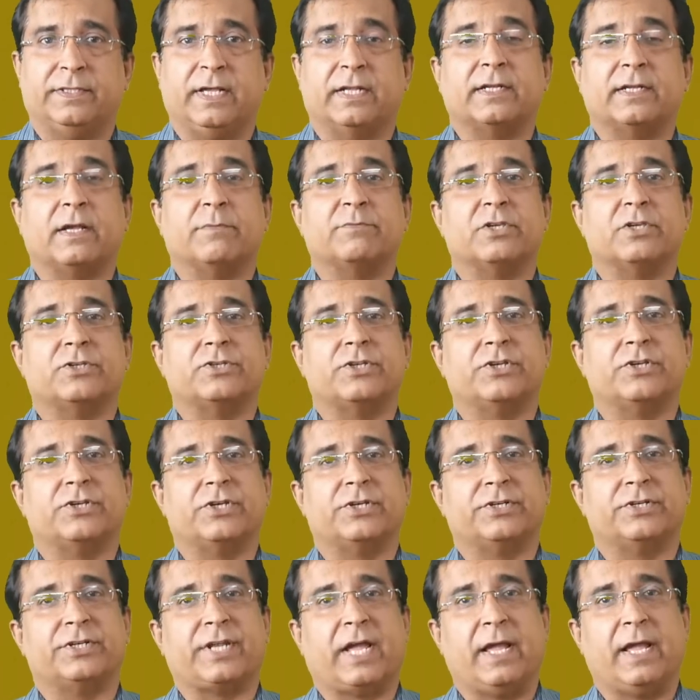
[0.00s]
Then comes
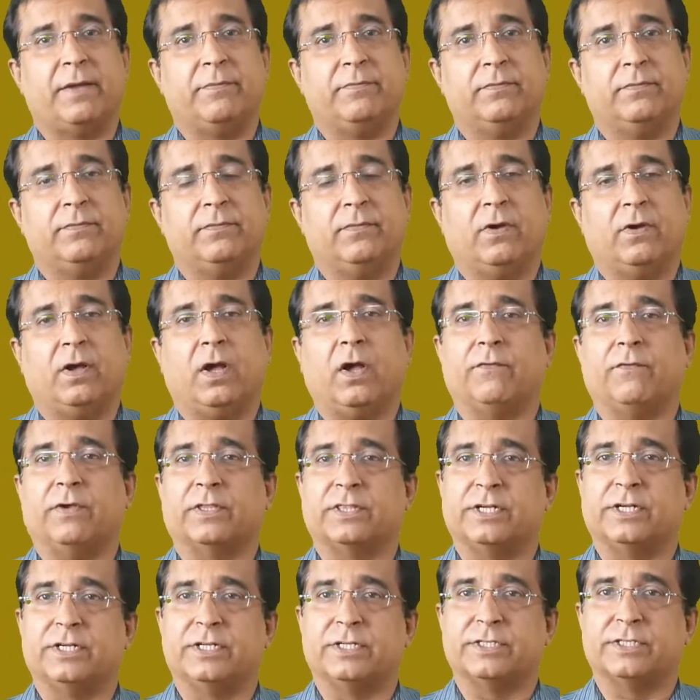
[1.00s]
station type,
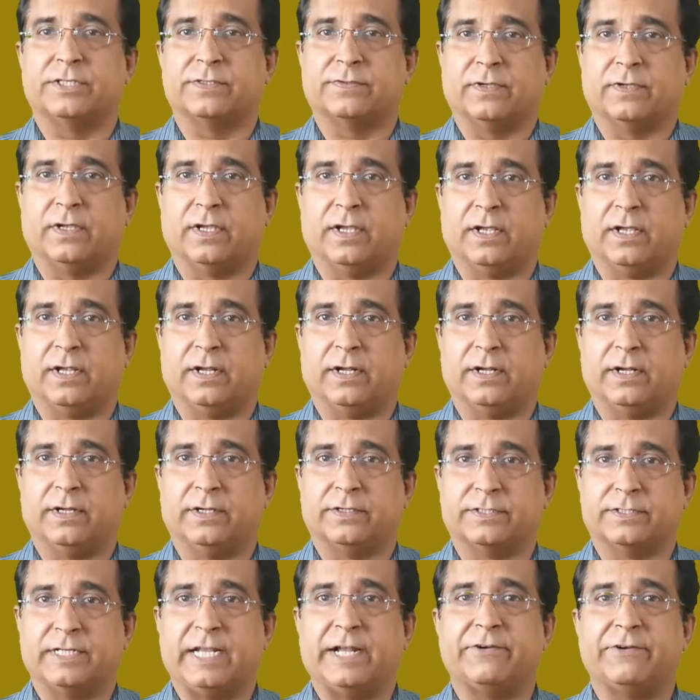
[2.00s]
whether it is
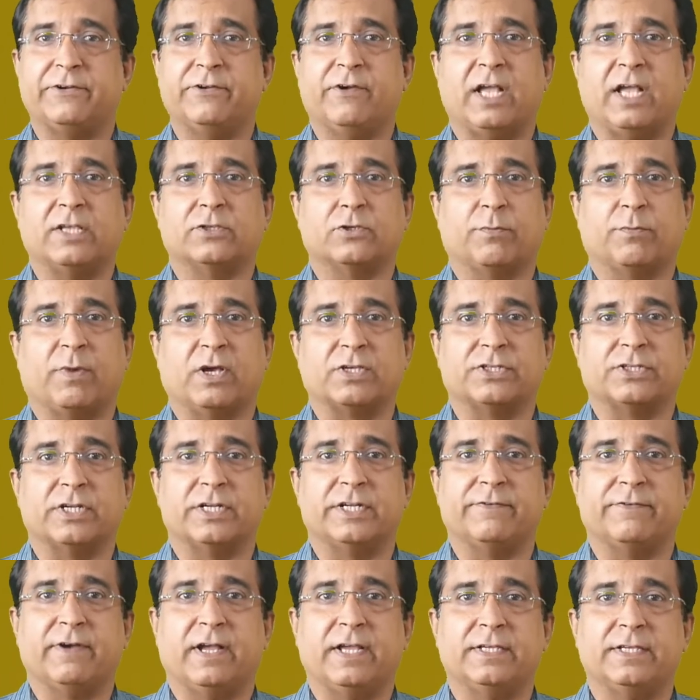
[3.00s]
uh, slave device or
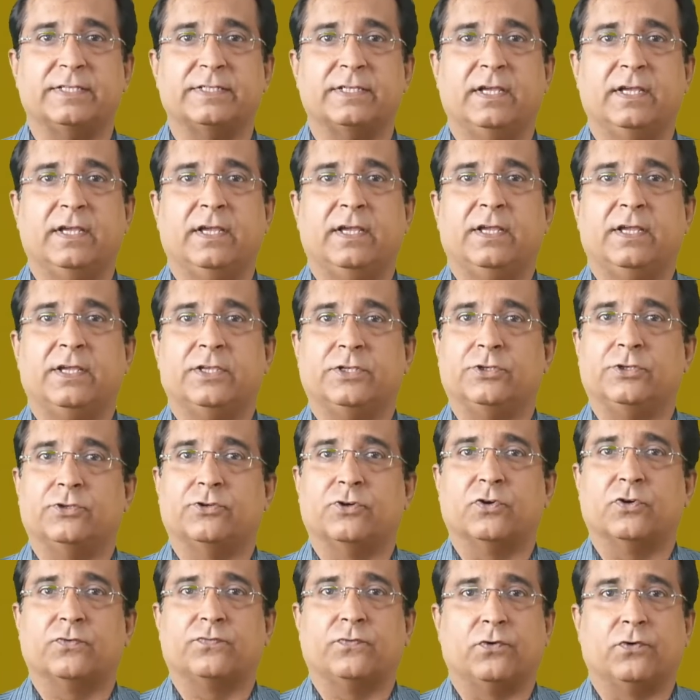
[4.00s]
master device,
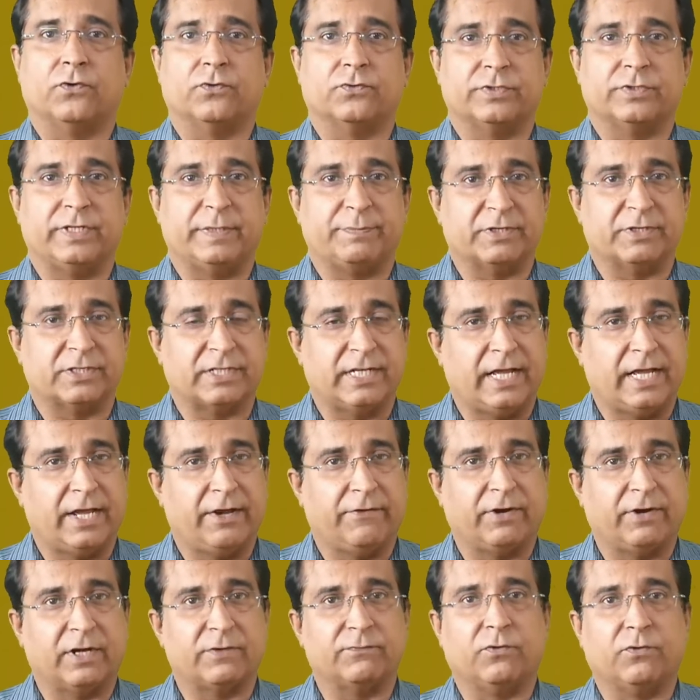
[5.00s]
0 for DP
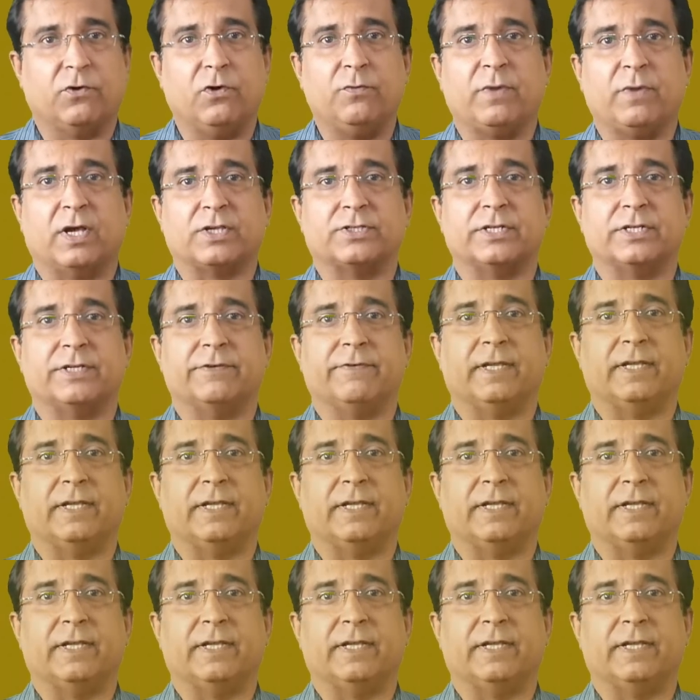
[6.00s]
slave, 1 for master